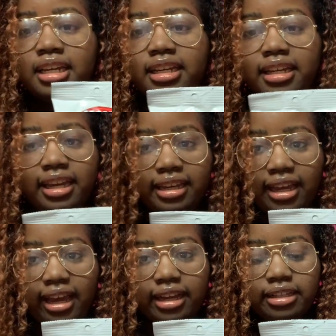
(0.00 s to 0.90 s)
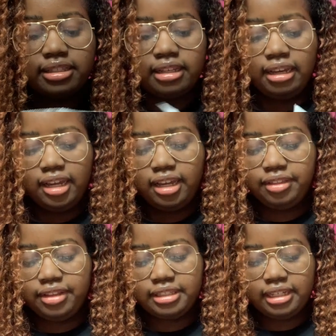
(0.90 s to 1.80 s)
Kit Kats,
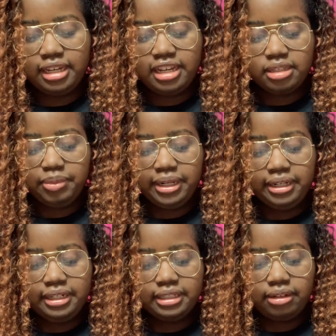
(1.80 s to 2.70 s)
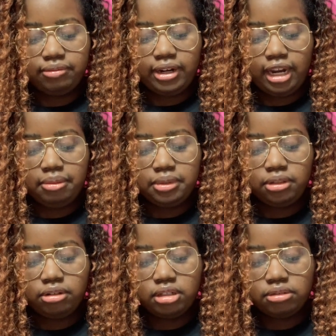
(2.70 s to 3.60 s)
and this is minis unwrapped
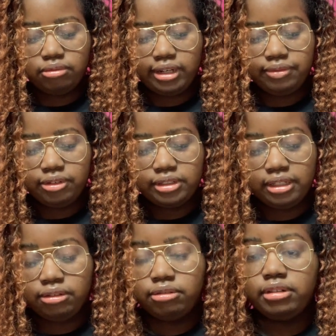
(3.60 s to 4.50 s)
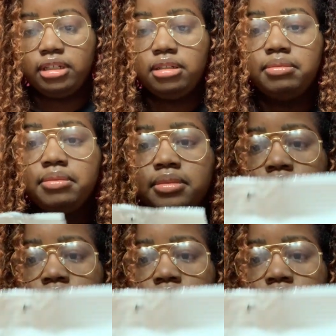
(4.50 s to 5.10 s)
crisp wafers and cream.